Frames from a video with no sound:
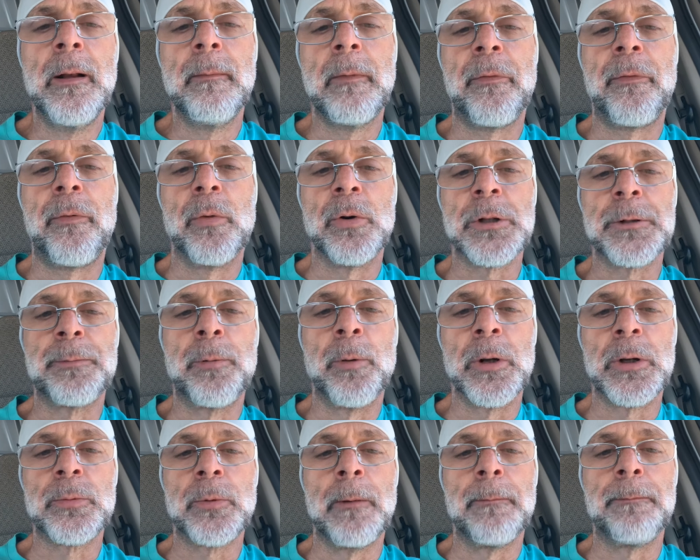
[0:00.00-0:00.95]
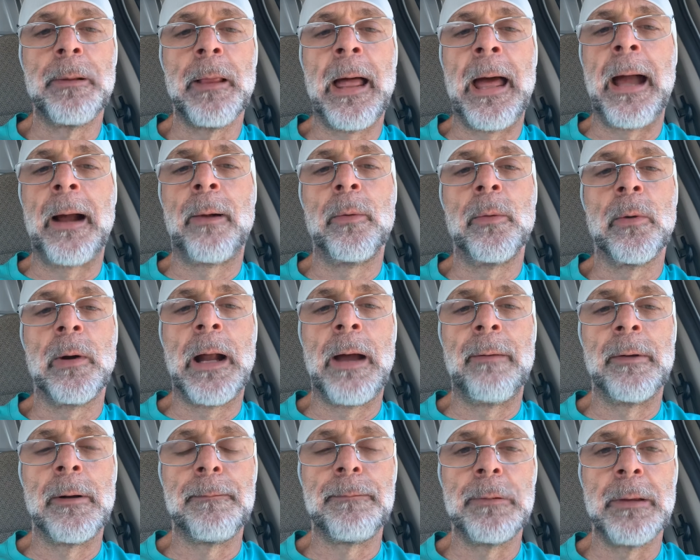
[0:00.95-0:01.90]
Before sports went black, we were
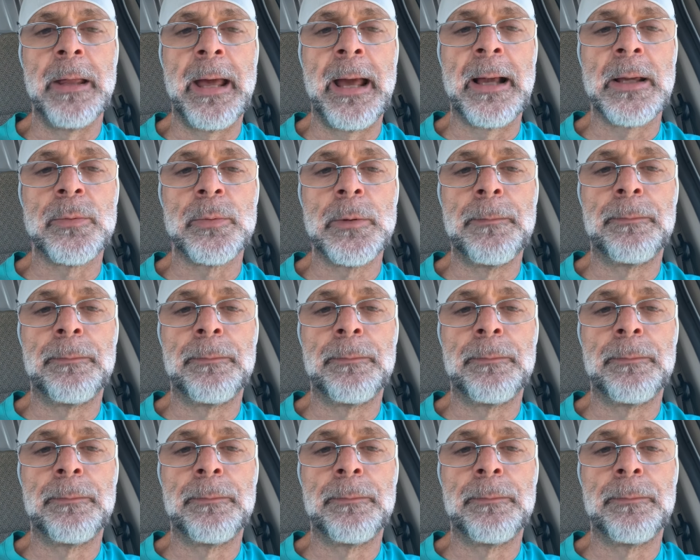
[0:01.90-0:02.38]
having a blast.